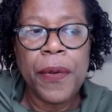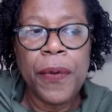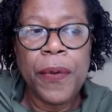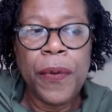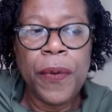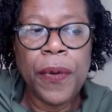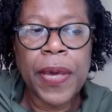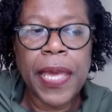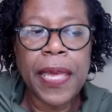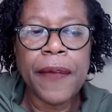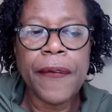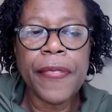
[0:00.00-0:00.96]

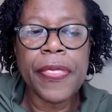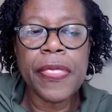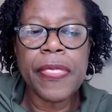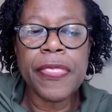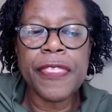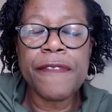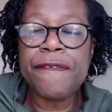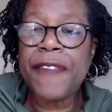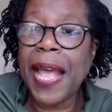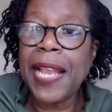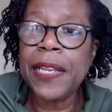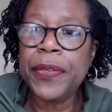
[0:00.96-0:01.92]
look at the
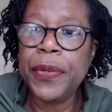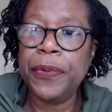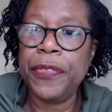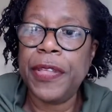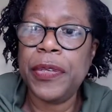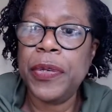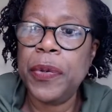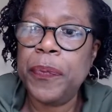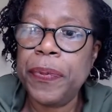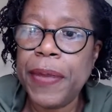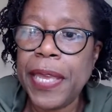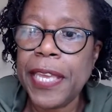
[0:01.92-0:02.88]
value that you
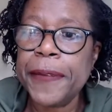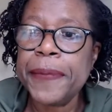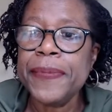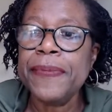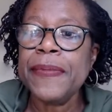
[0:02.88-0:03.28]
bring,